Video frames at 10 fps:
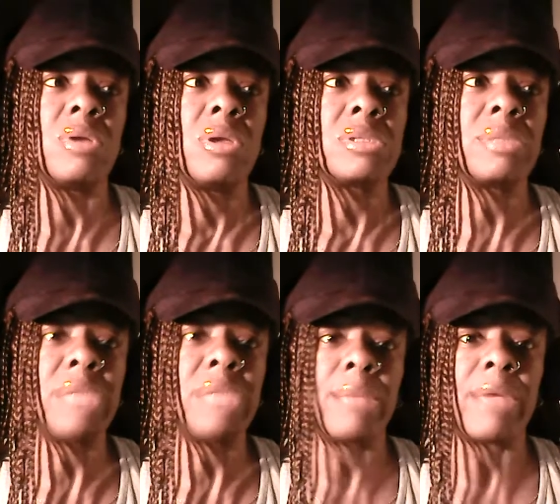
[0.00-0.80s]

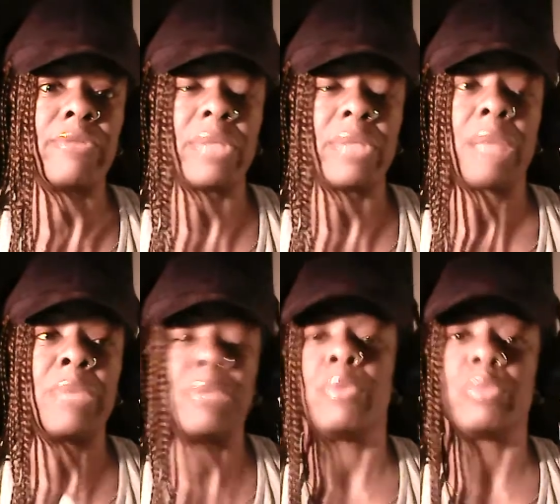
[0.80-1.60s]
sometimes I feel like
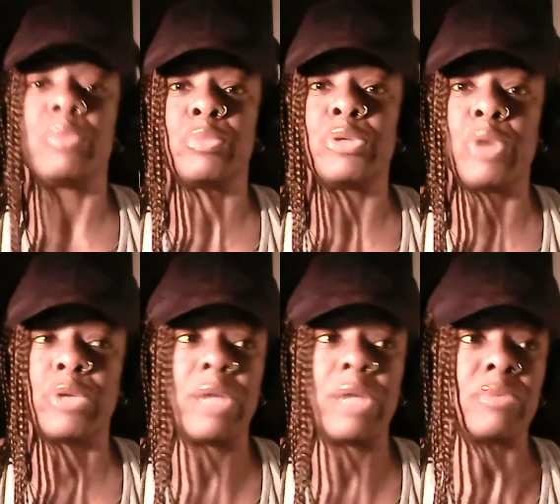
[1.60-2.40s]
people,
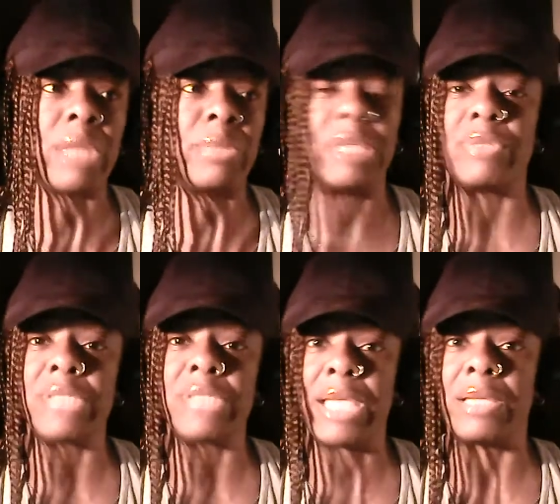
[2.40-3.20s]
they believe
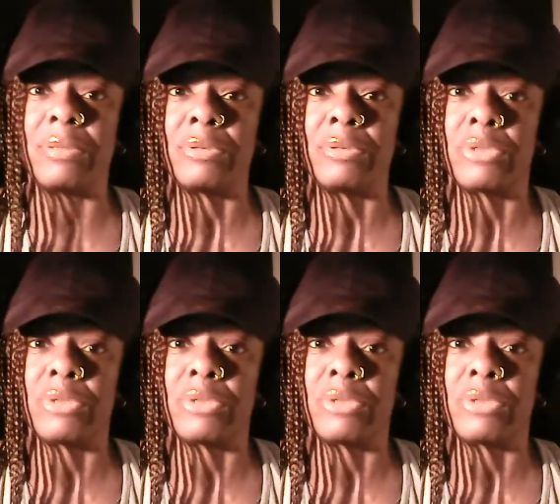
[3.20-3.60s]
in taking,